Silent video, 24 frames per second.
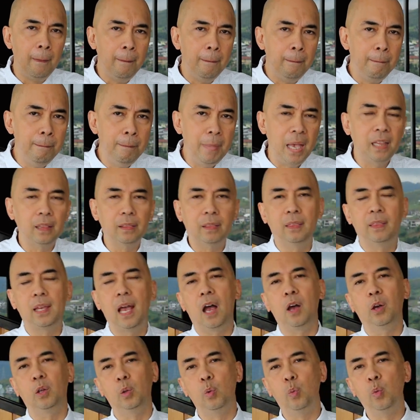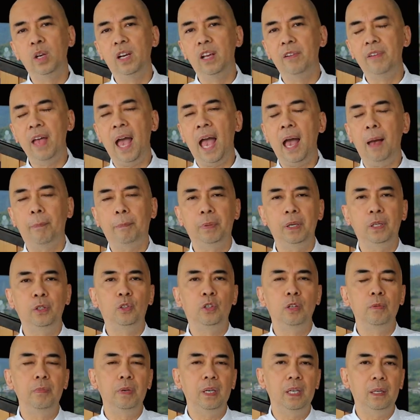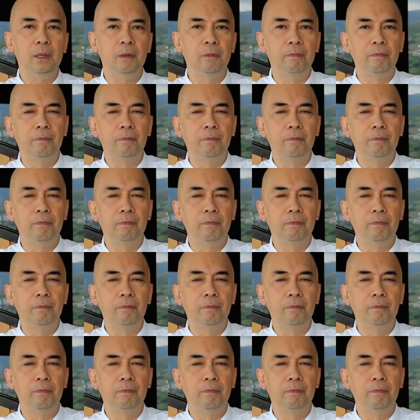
meltdown would have happened to me.